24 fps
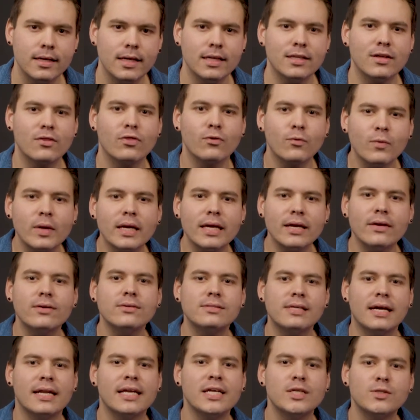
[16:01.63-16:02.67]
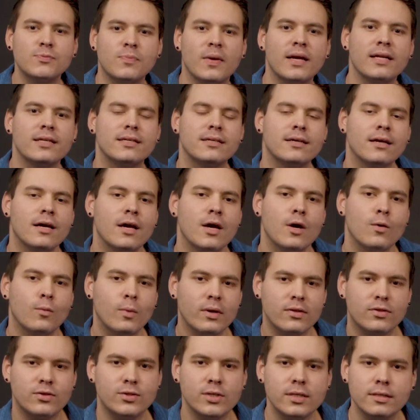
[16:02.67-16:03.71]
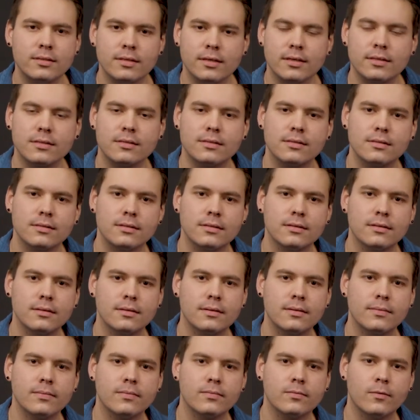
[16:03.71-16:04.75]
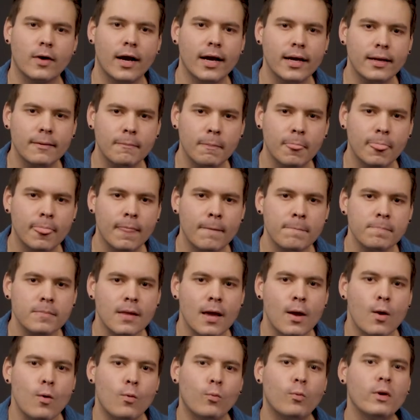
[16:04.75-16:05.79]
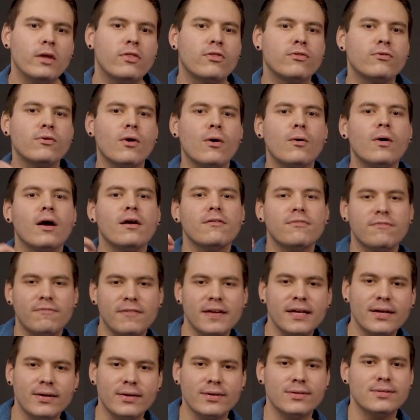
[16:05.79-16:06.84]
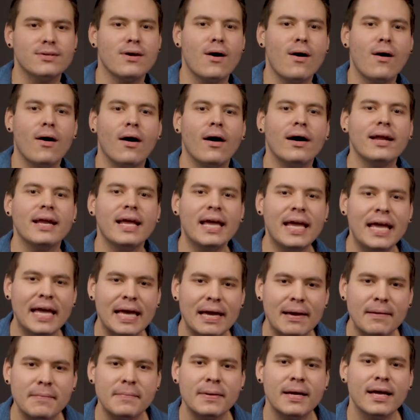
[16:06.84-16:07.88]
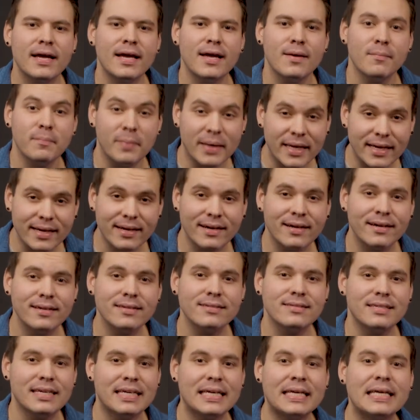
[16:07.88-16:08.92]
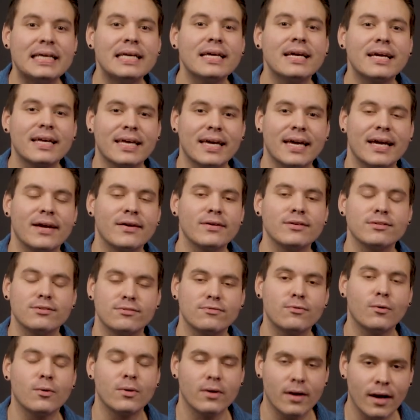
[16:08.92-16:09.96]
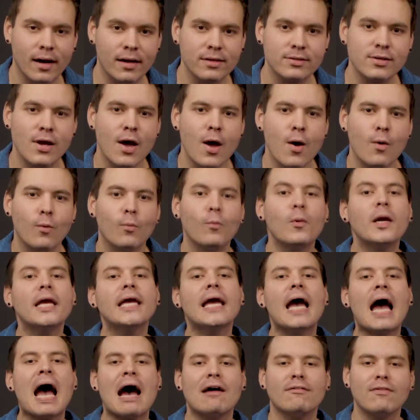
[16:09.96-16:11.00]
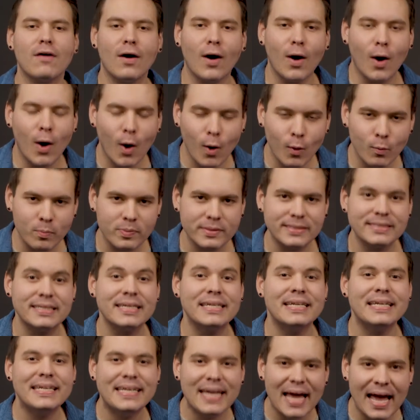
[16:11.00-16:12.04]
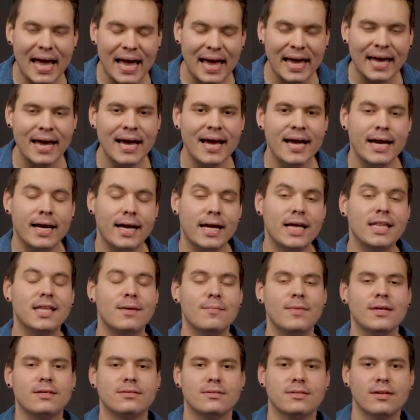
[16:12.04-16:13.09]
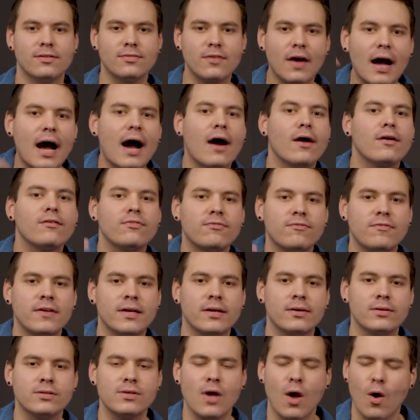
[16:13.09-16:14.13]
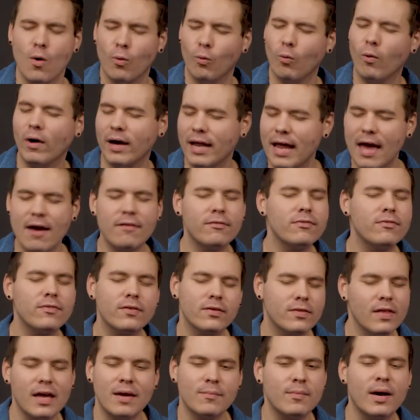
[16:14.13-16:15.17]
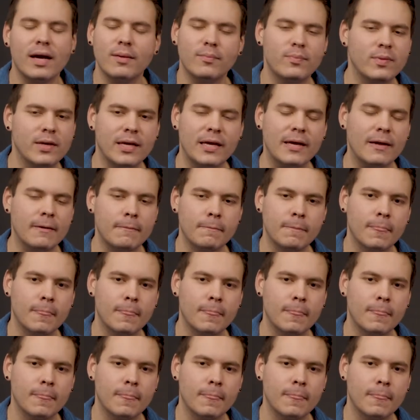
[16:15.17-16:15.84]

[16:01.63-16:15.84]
in the 3 years that he spent with Jesus, right? We throw our fears on him because he cares for us. We have hope today in the midst of our fears, whatever they might be.